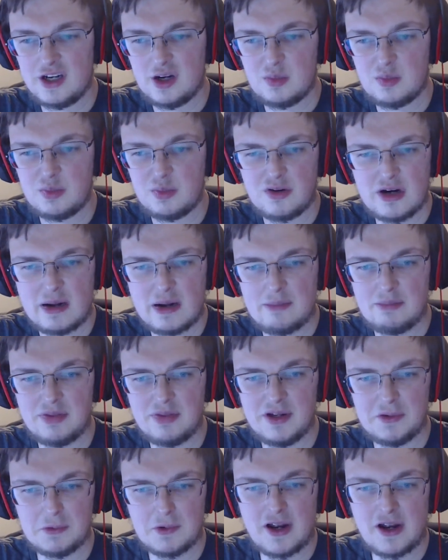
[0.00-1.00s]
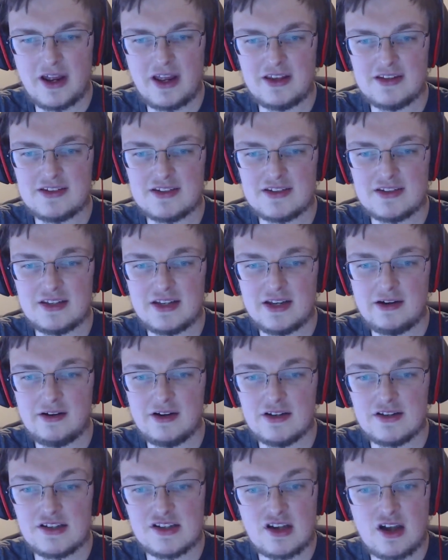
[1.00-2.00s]
you're probably right.
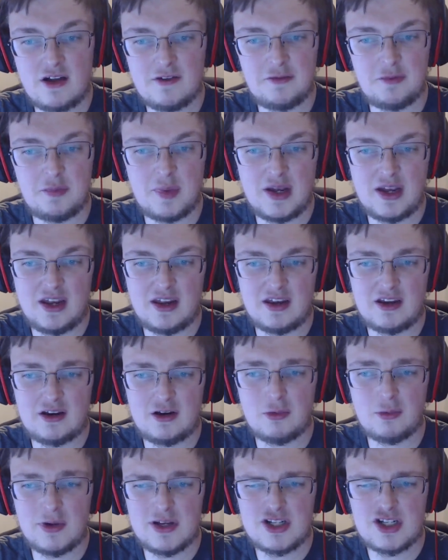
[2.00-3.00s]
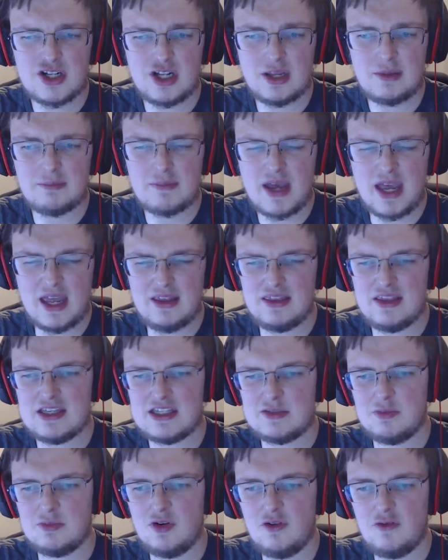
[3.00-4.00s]
Now, SoftBank originally made
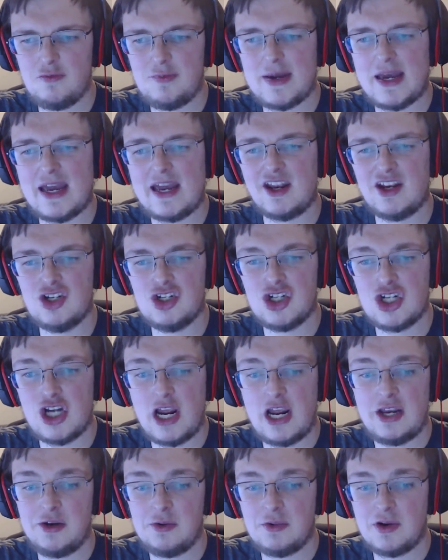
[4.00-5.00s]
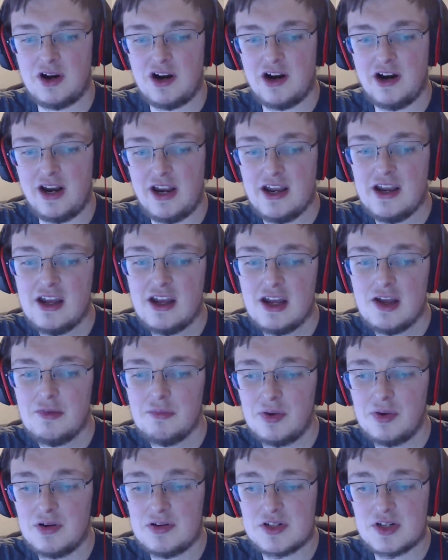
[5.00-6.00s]
this move back in January,
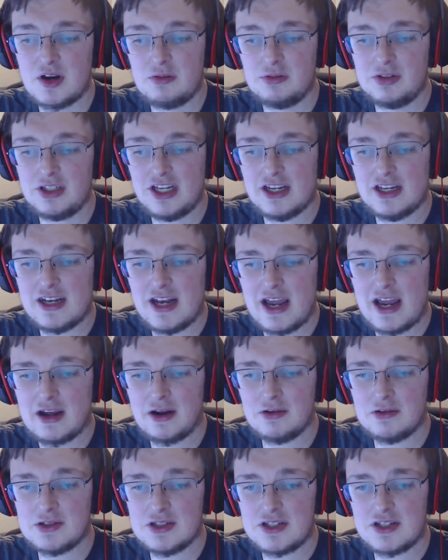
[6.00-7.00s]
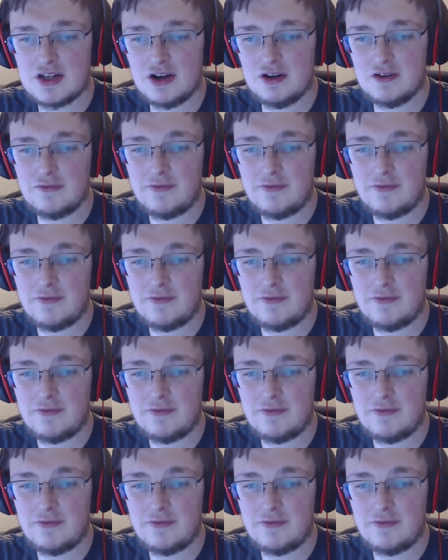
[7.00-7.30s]
but it's only announced on